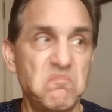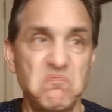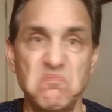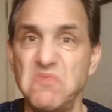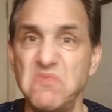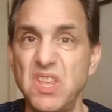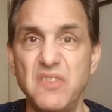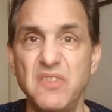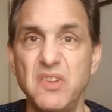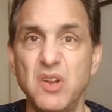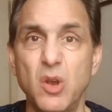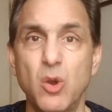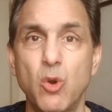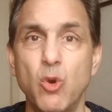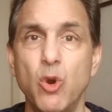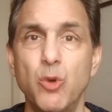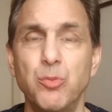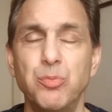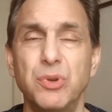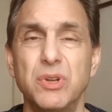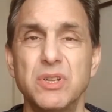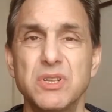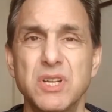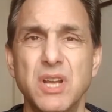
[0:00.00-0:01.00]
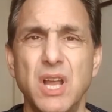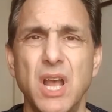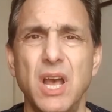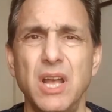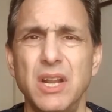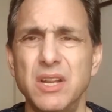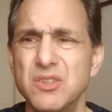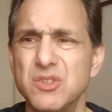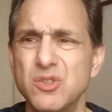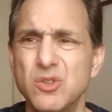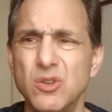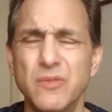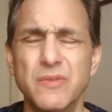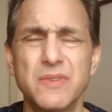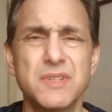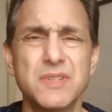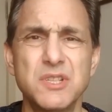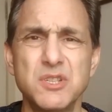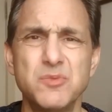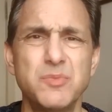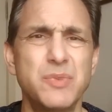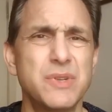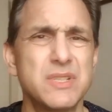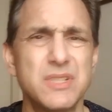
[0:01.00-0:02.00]
Even a corporate kind of
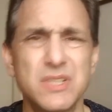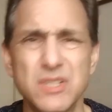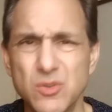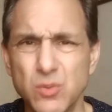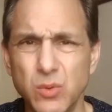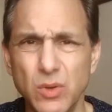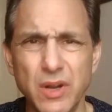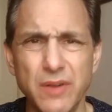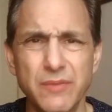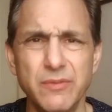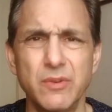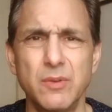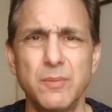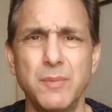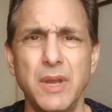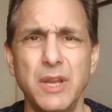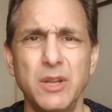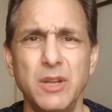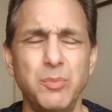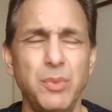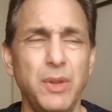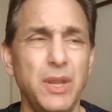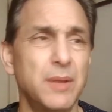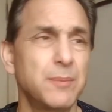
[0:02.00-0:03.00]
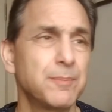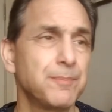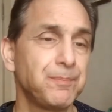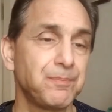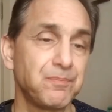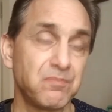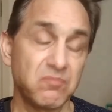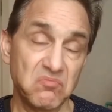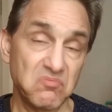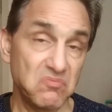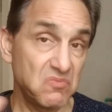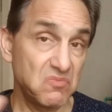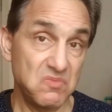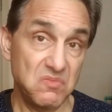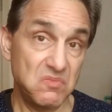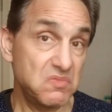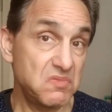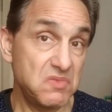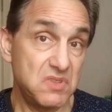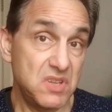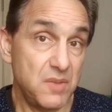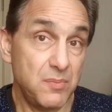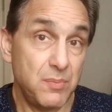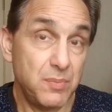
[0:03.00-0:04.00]
services business, whatever it might be.
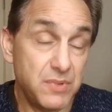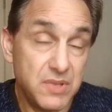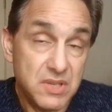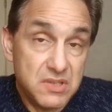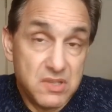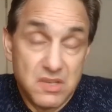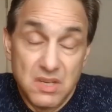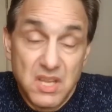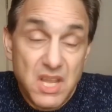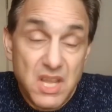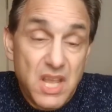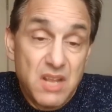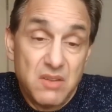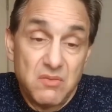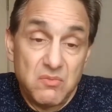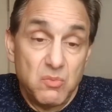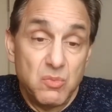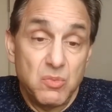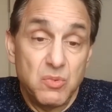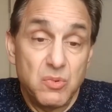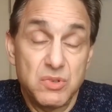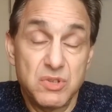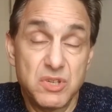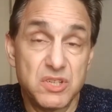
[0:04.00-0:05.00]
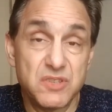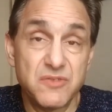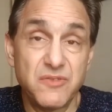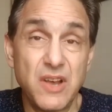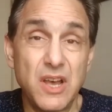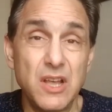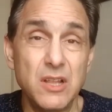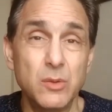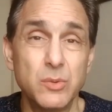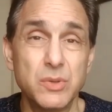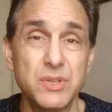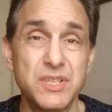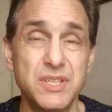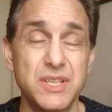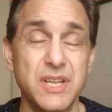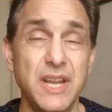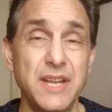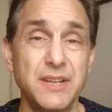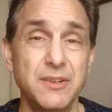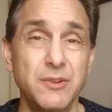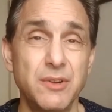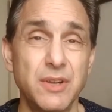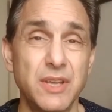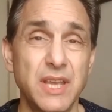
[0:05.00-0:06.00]
Tip this again, we're just following
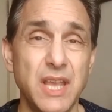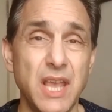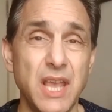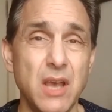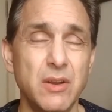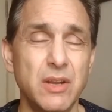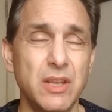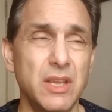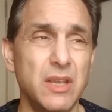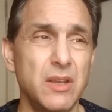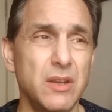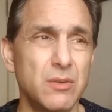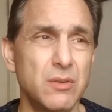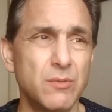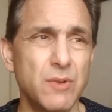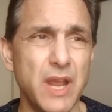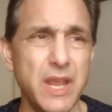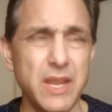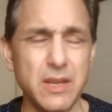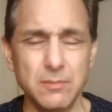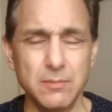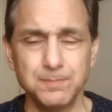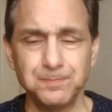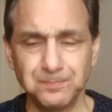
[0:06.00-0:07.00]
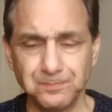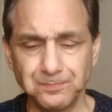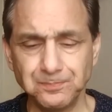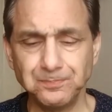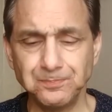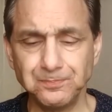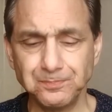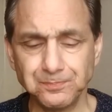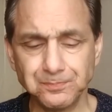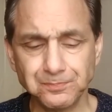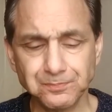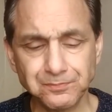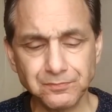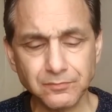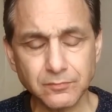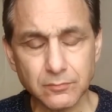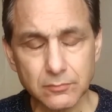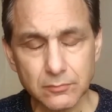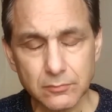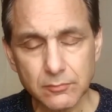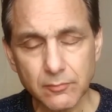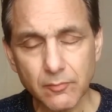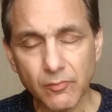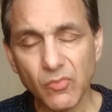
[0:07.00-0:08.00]
standard accounting here, right?
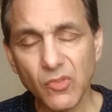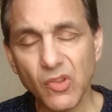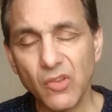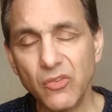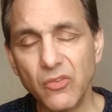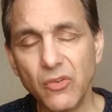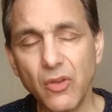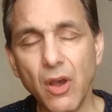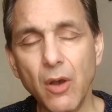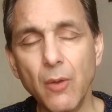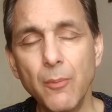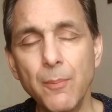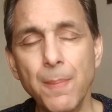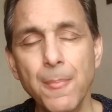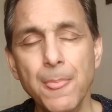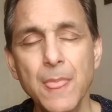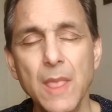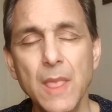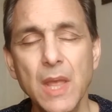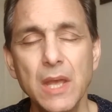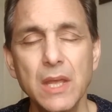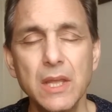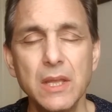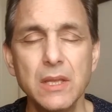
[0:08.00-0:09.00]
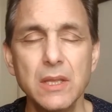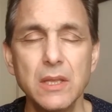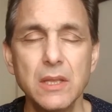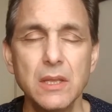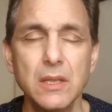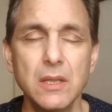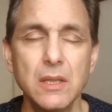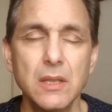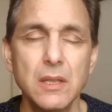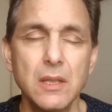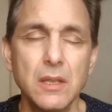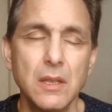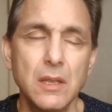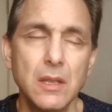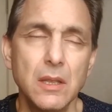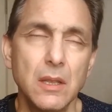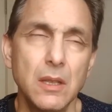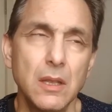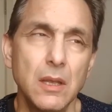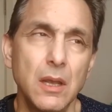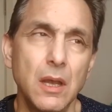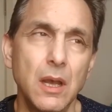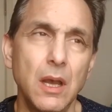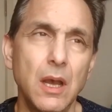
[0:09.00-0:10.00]
So,
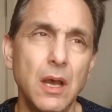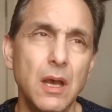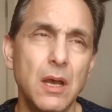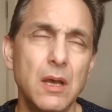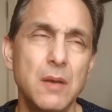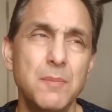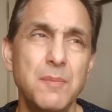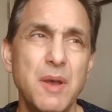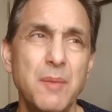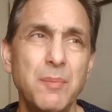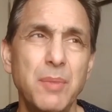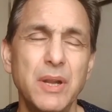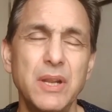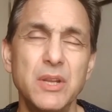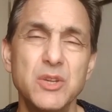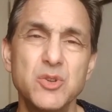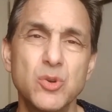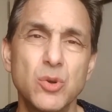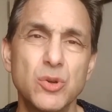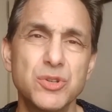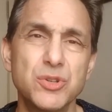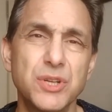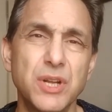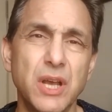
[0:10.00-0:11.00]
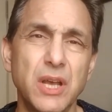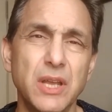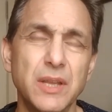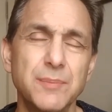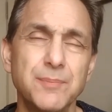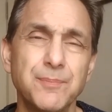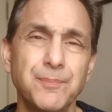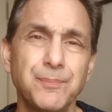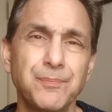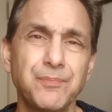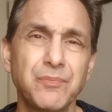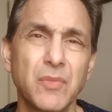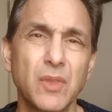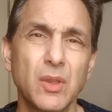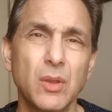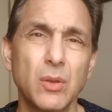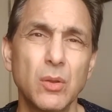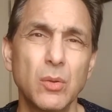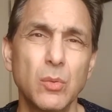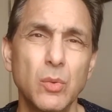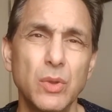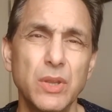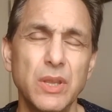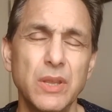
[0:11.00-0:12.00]
my buddy George and I,
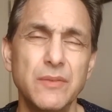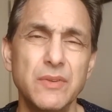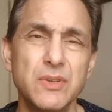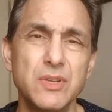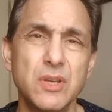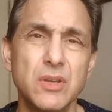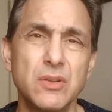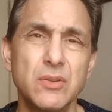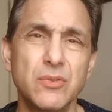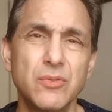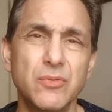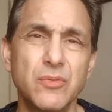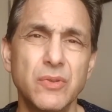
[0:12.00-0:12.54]
we give each other